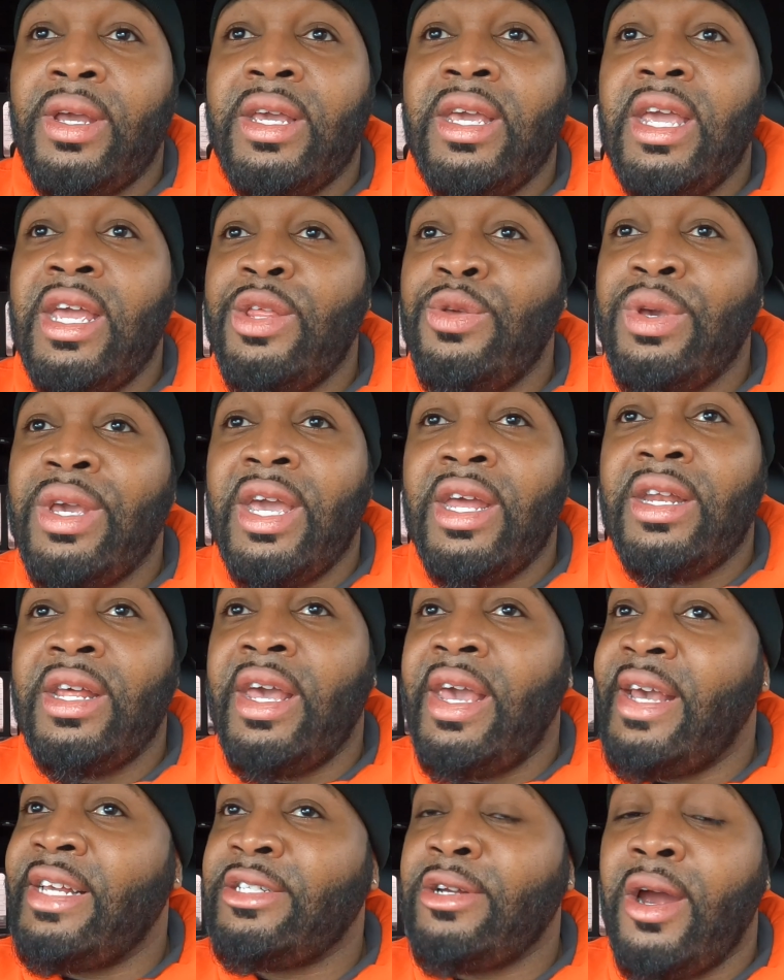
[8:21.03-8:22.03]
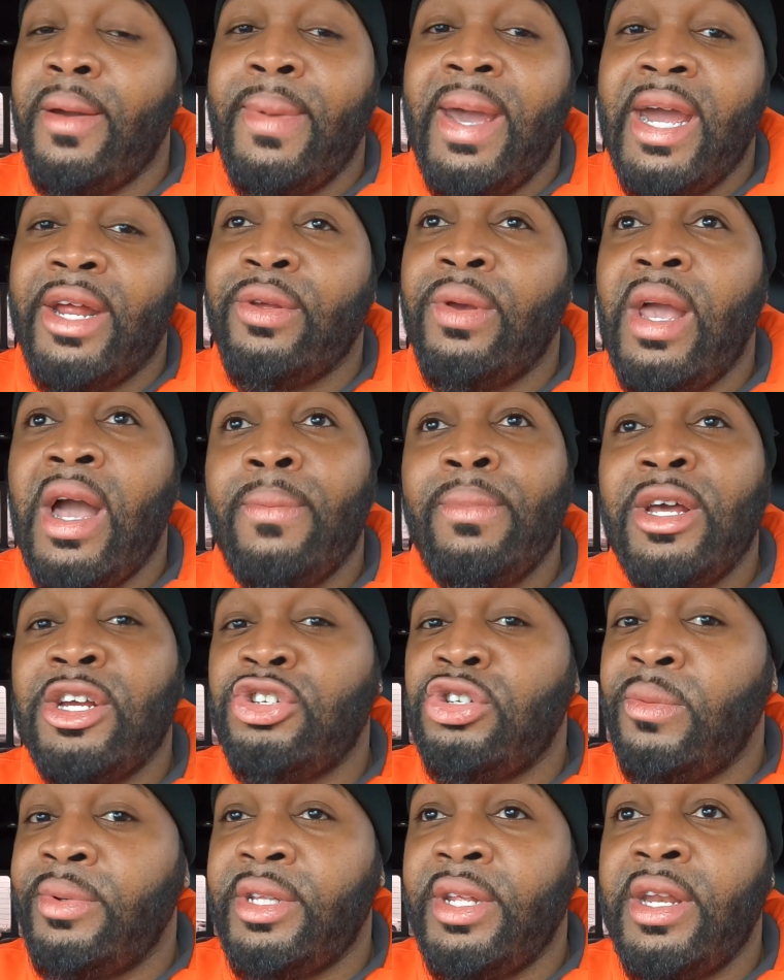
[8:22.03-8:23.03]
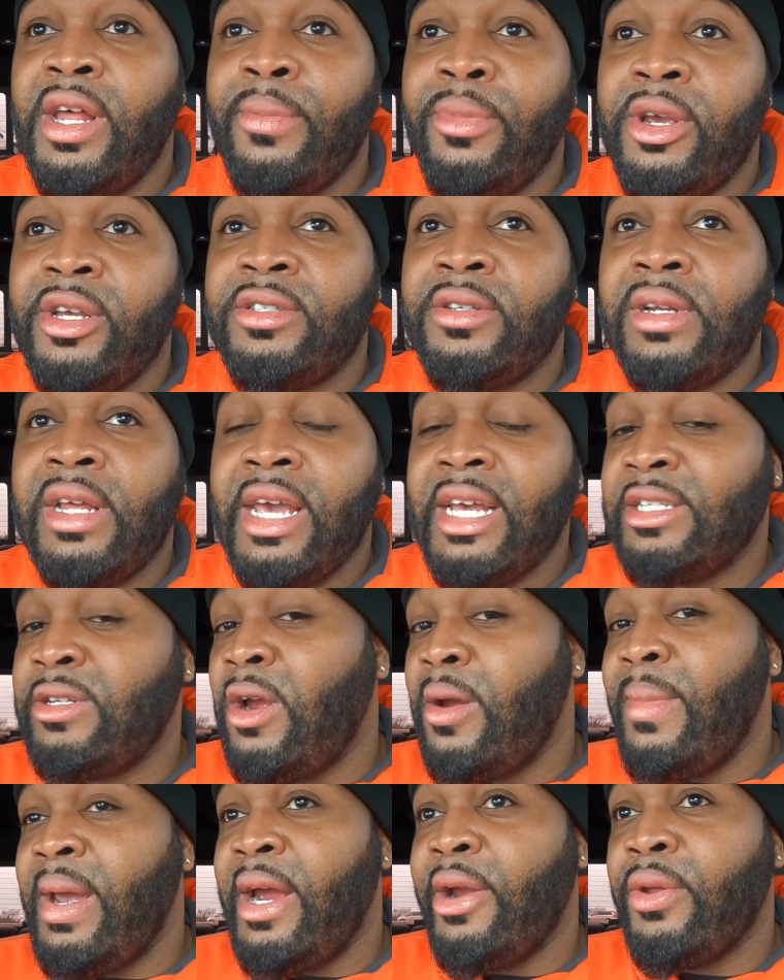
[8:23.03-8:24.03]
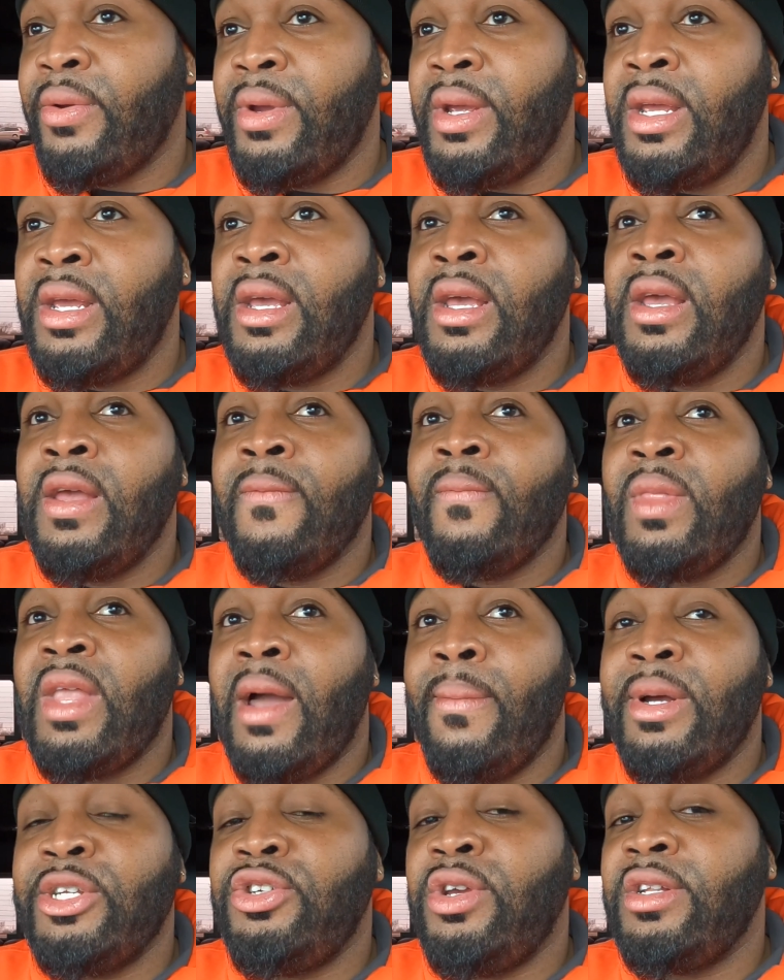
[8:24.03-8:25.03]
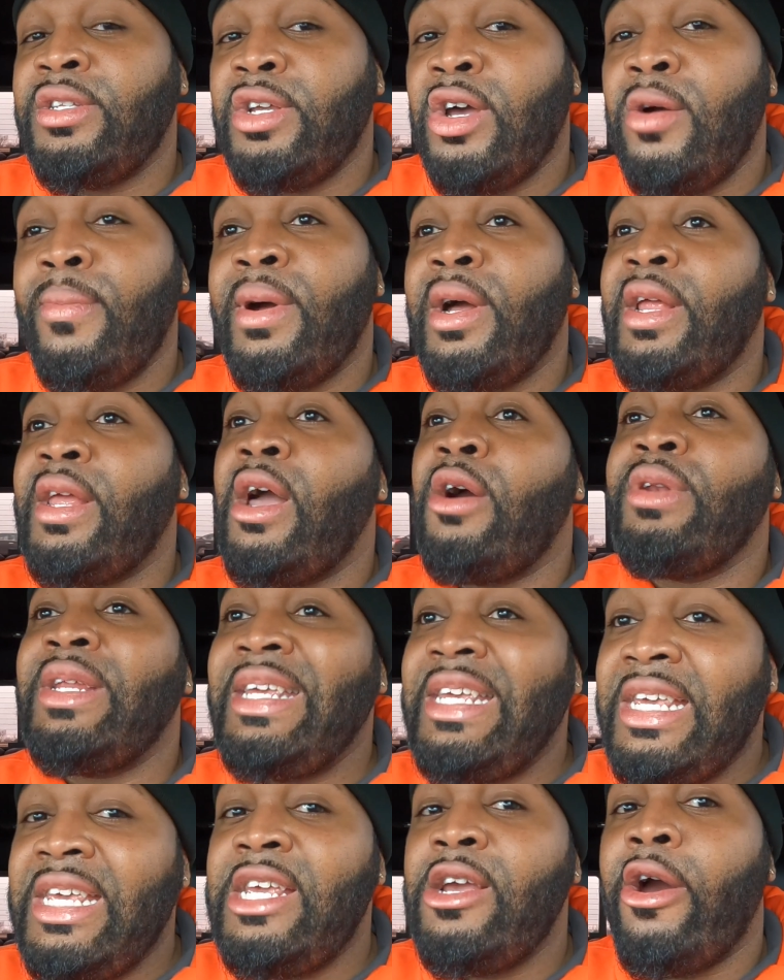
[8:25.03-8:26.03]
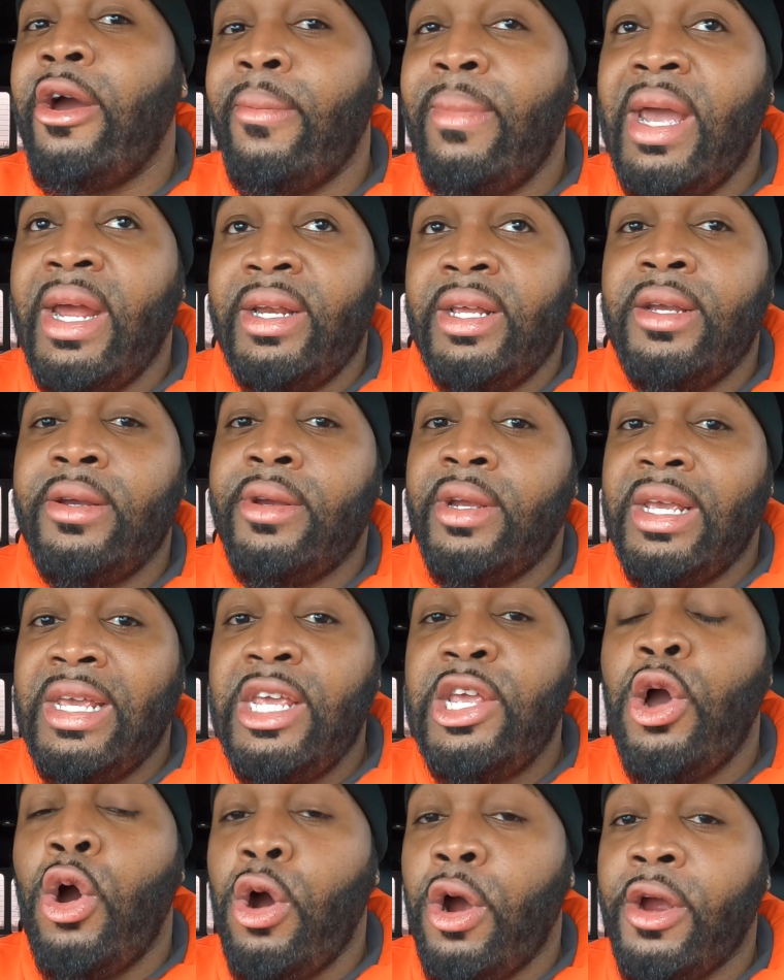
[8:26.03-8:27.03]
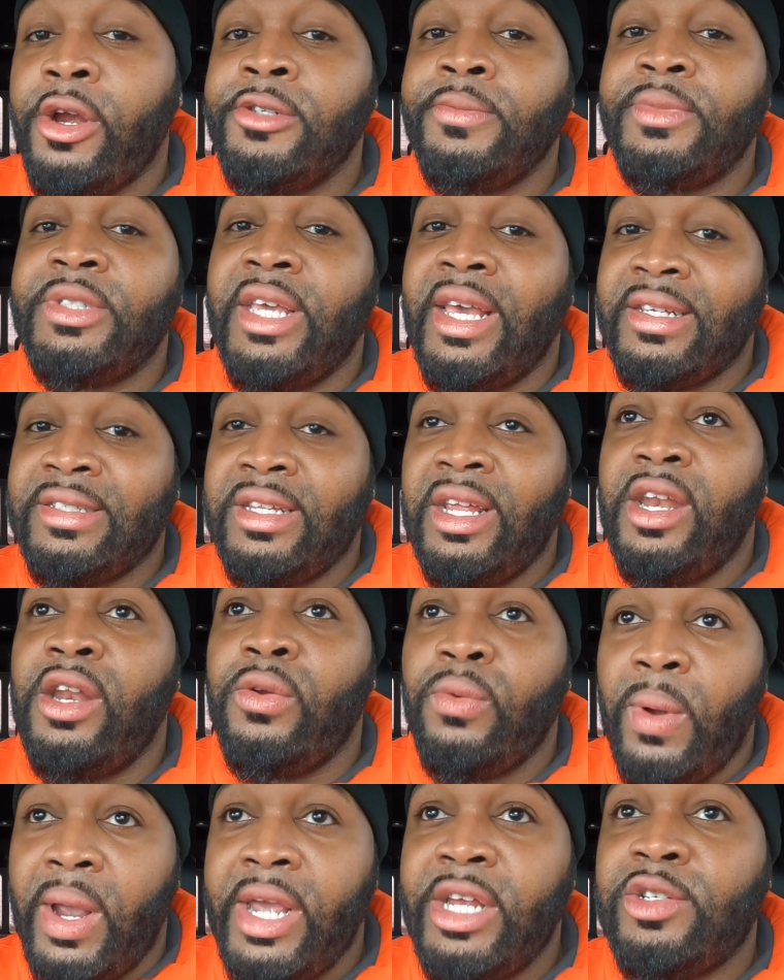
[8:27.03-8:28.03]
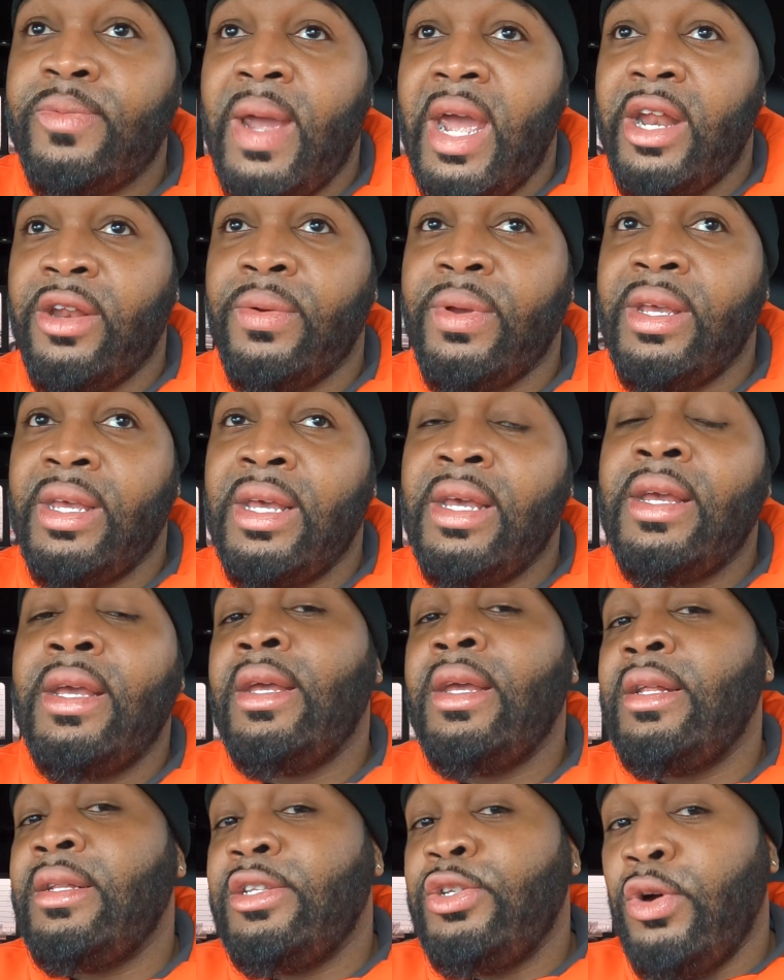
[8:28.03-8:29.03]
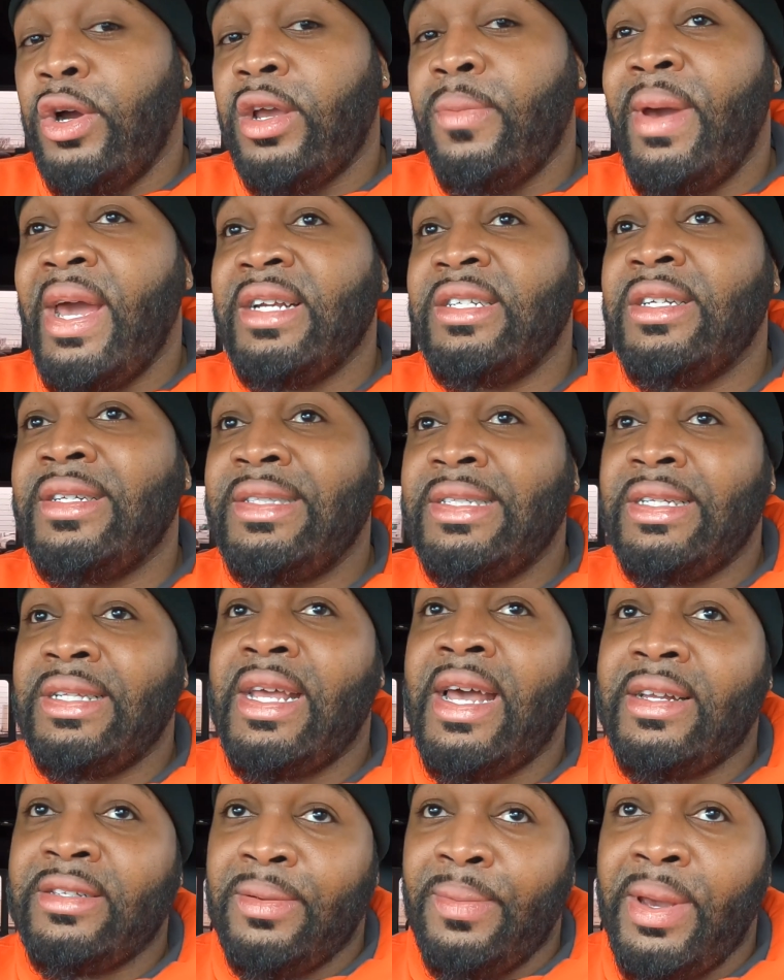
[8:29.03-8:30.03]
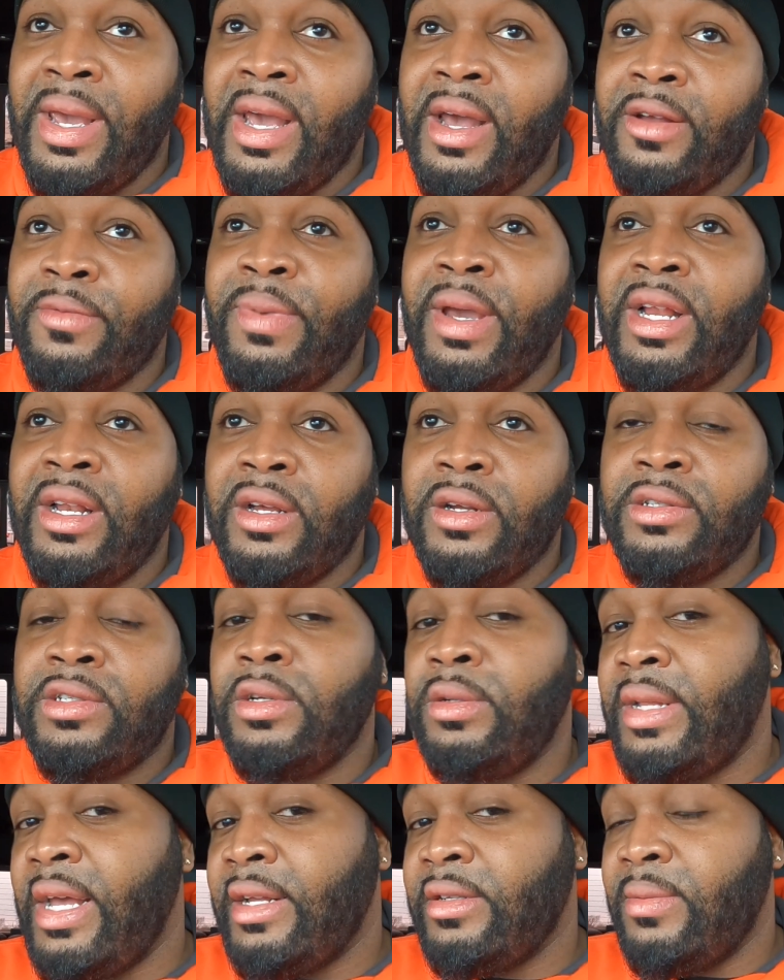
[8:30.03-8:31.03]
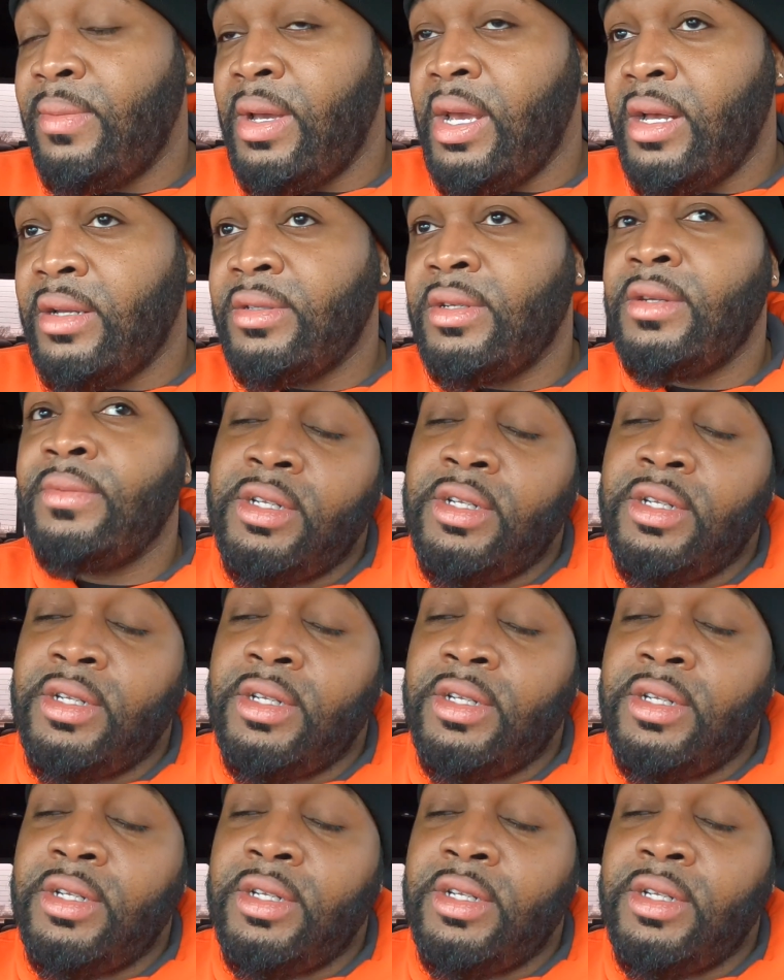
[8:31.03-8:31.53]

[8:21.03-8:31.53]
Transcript: Again, you can't, the SR battery, I'm not sure what the number is on the SR battery, how much you can tow, but on the ER battery, ER, extended range battery, torque capacity is 10,000 pounds, payload 2,000 pounds.